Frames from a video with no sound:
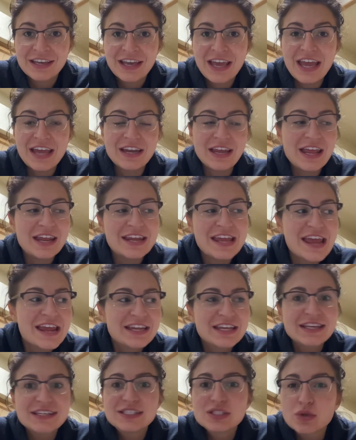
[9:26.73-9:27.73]
In
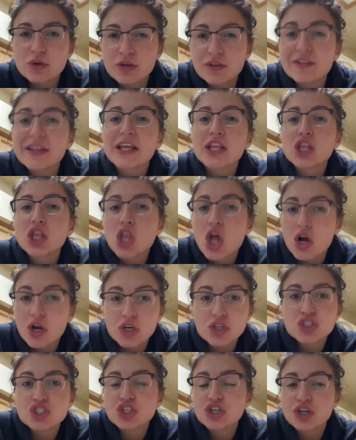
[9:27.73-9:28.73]
any sort of like
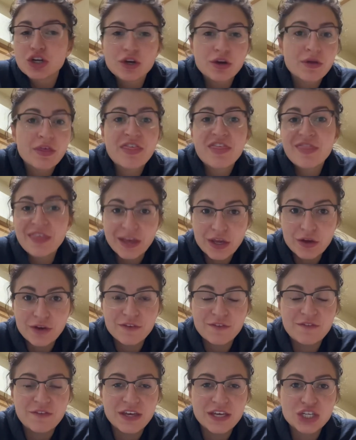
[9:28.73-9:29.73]
larger, thicker
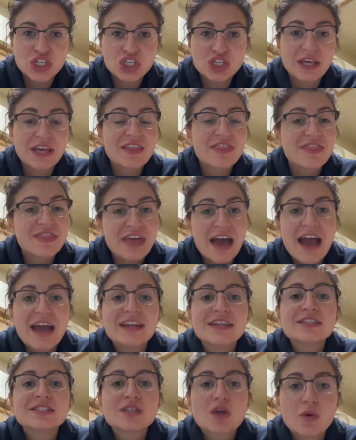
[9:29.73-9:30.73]
fish, like that
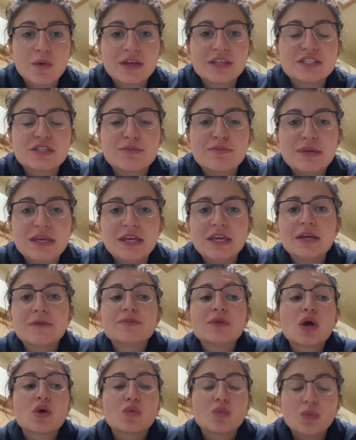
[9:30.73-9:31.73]
is going to be
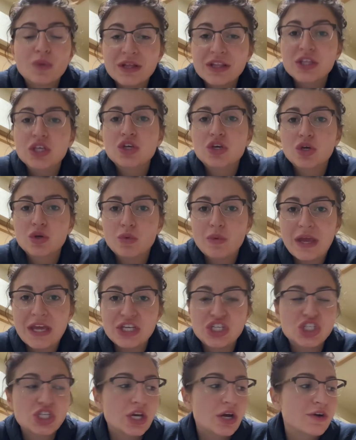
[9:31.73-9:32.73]
a really good
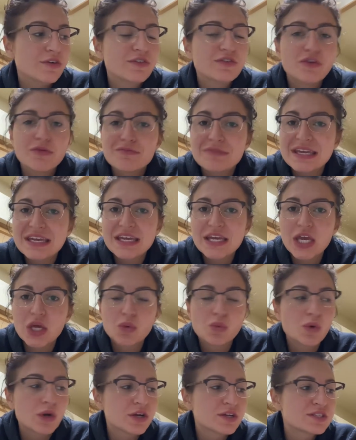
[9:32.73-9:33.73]
ratio. For me, it
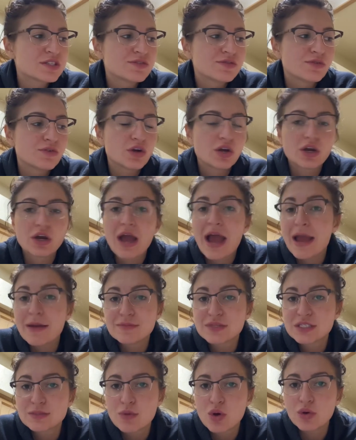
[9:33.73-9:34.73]
works for, I'm
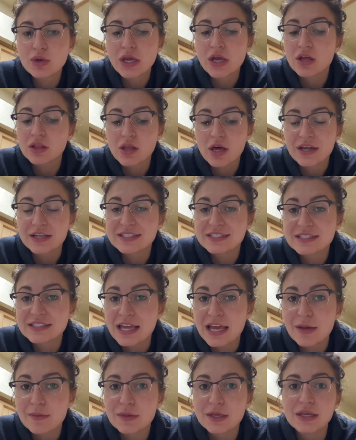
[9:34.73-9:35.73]
smoking a lot of
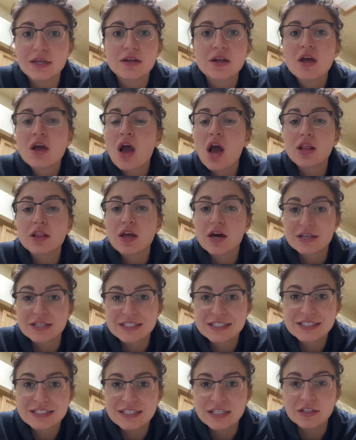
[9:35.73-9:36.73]
salmon, a lot of
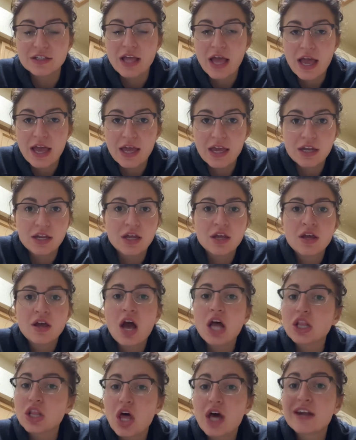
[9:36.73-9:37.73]
steelhead,
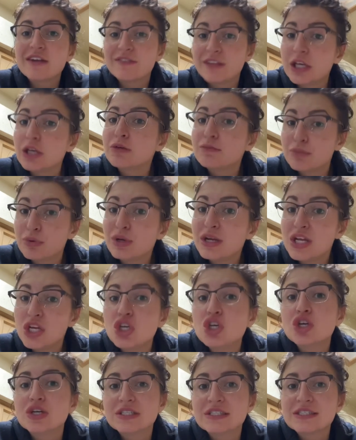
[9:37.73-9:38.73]
a lot of like pretty
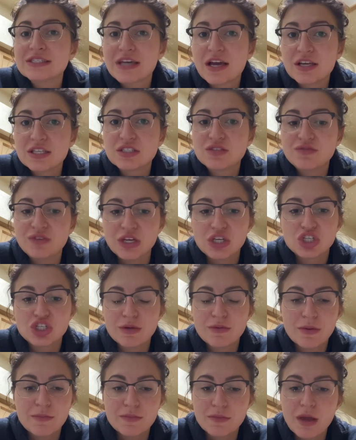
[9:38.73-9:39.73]
good sized fish.
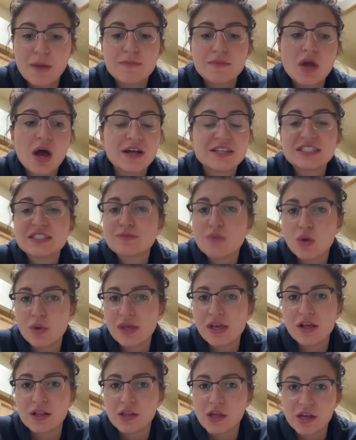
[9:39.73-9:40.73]
I'm not
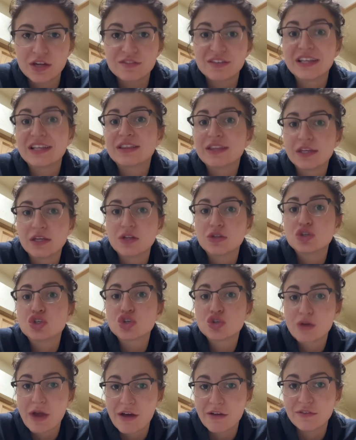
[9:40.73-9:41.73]
smoking a lot of like little
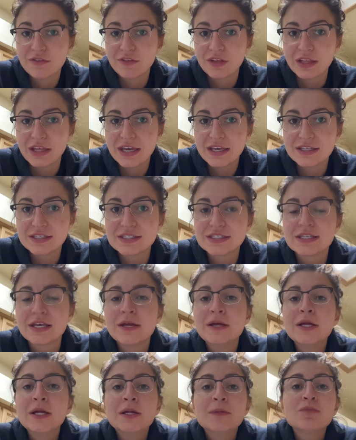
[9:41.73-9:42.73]
trout fillets.
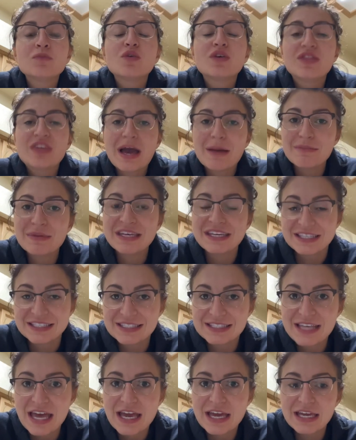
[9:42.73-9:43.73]
With that being
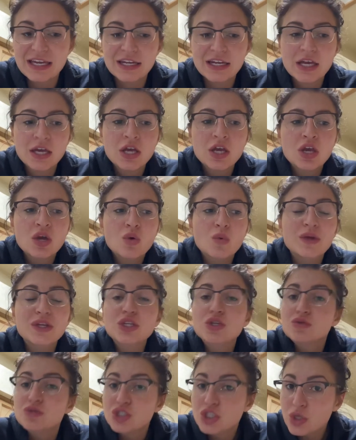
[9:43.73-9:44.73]
said, when
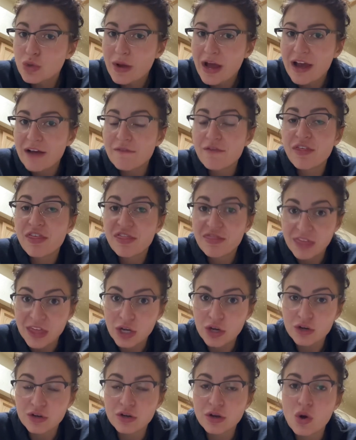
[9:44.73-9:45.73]
you do have
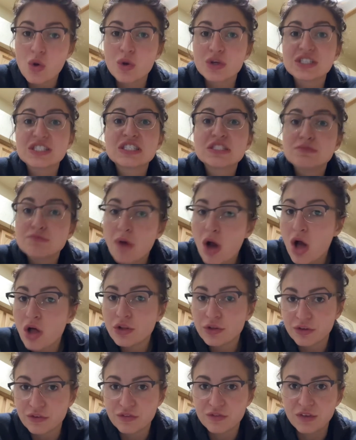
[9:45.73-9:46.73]
thinner or
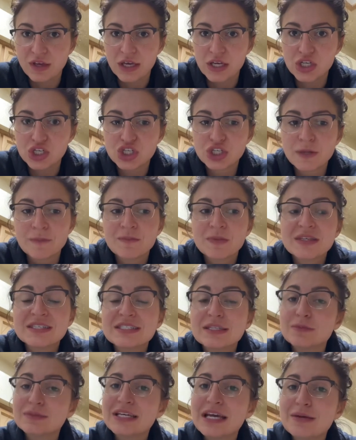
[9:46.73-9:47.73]
smaller fish,
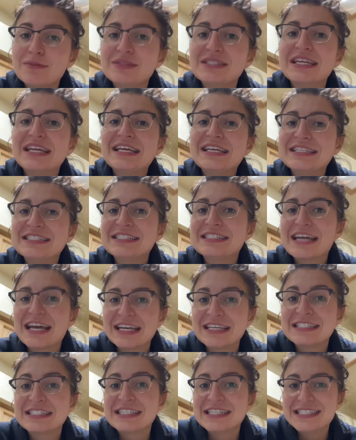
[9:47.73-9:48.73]
sometimes it is
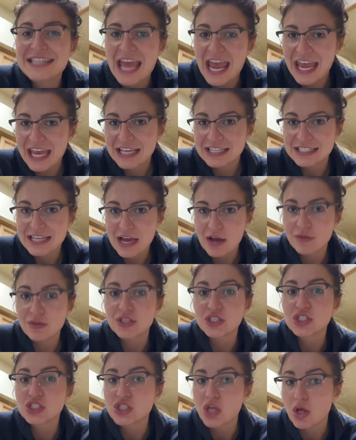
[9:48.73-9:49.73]
nice to take down the
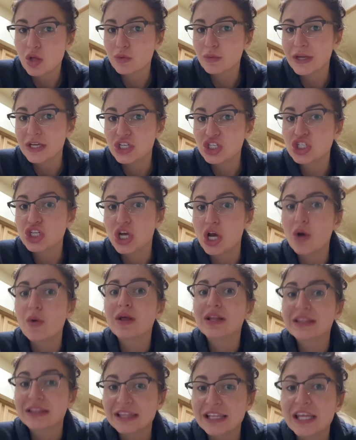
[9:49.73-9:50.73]
salt ratio a
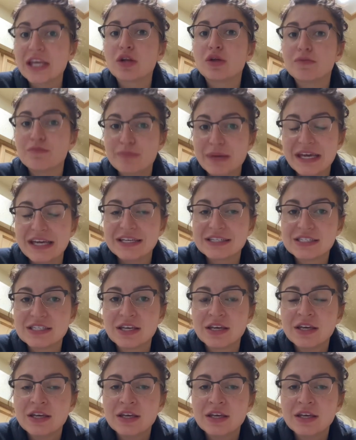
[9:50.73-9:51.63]
little bit.